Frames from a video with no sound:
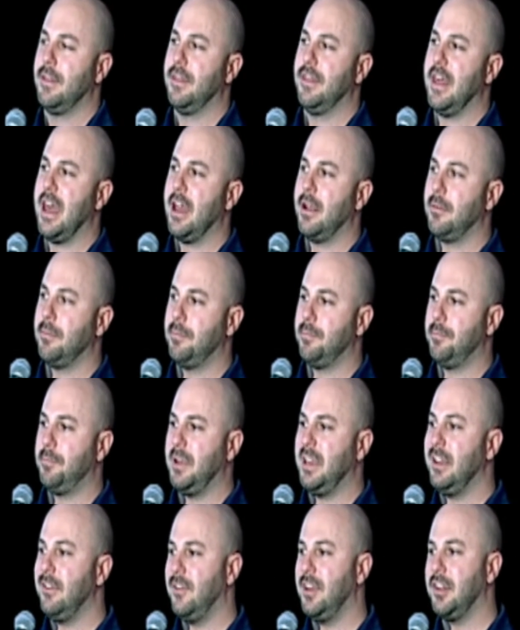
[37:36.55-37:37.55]
that
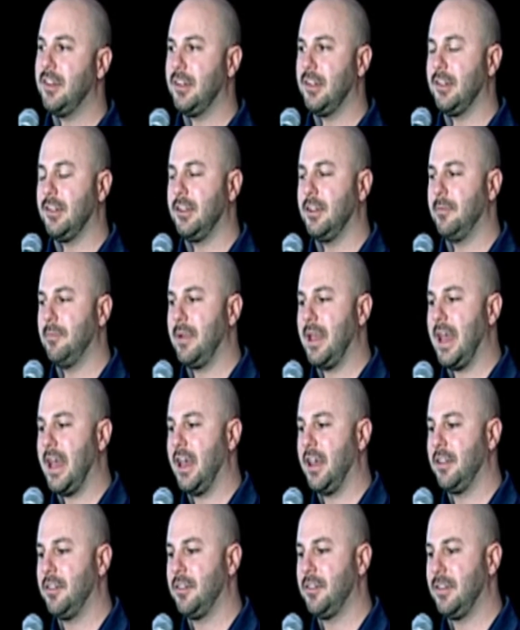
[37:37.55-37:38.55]
PV system
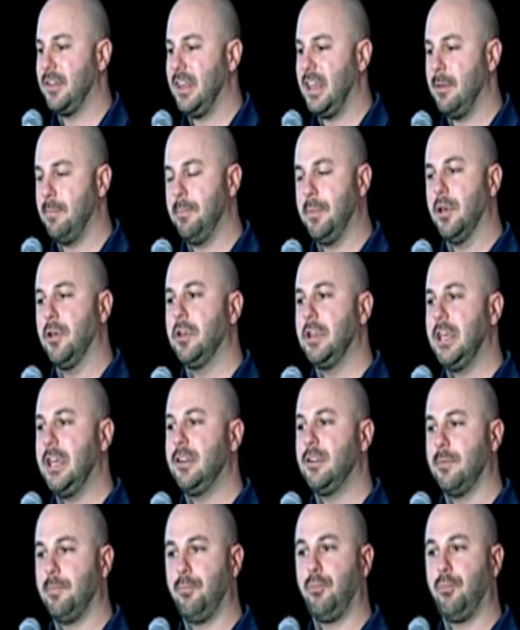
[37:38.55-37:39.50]
has the ability to